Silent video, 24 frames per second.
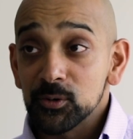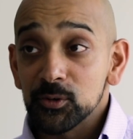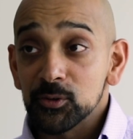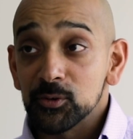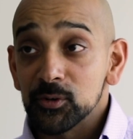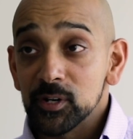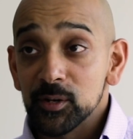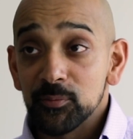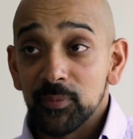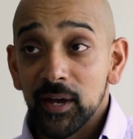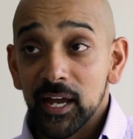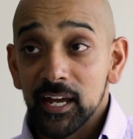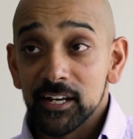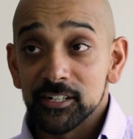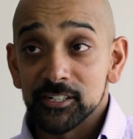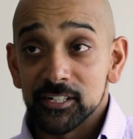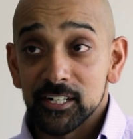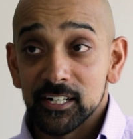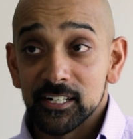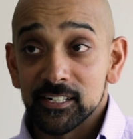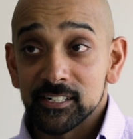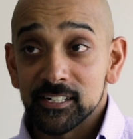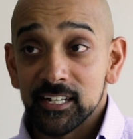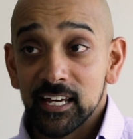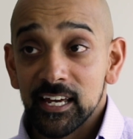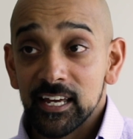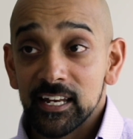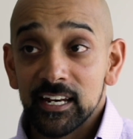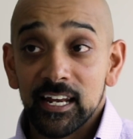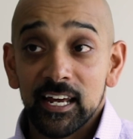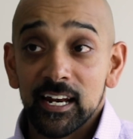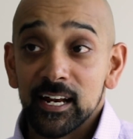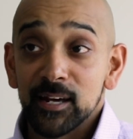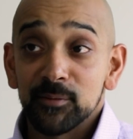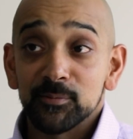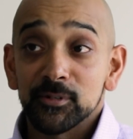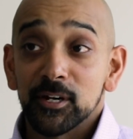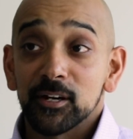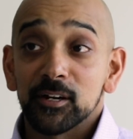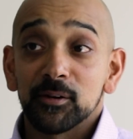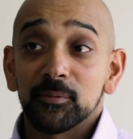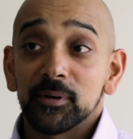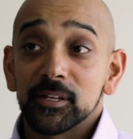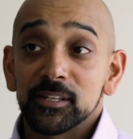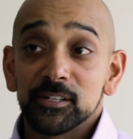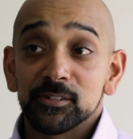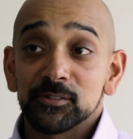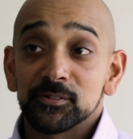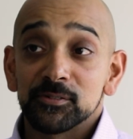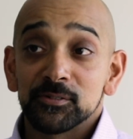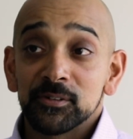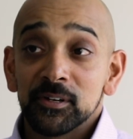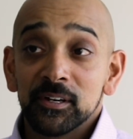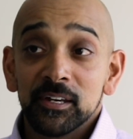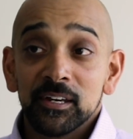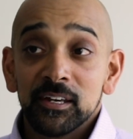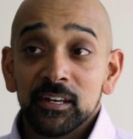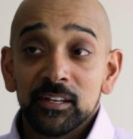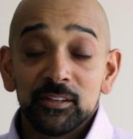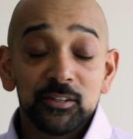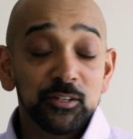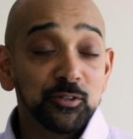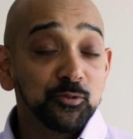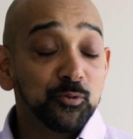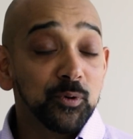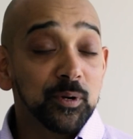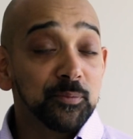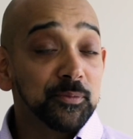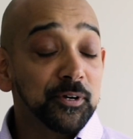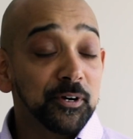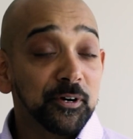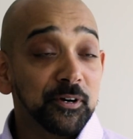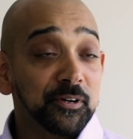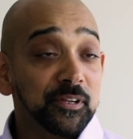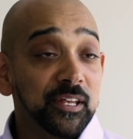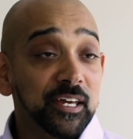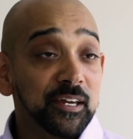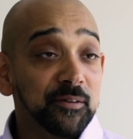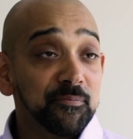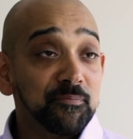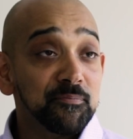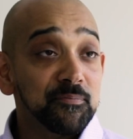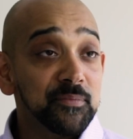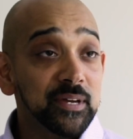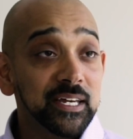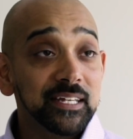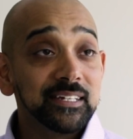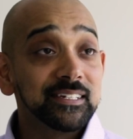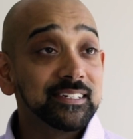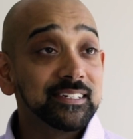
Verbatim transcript: or three patients, and, and I'm talking about these these women are like mid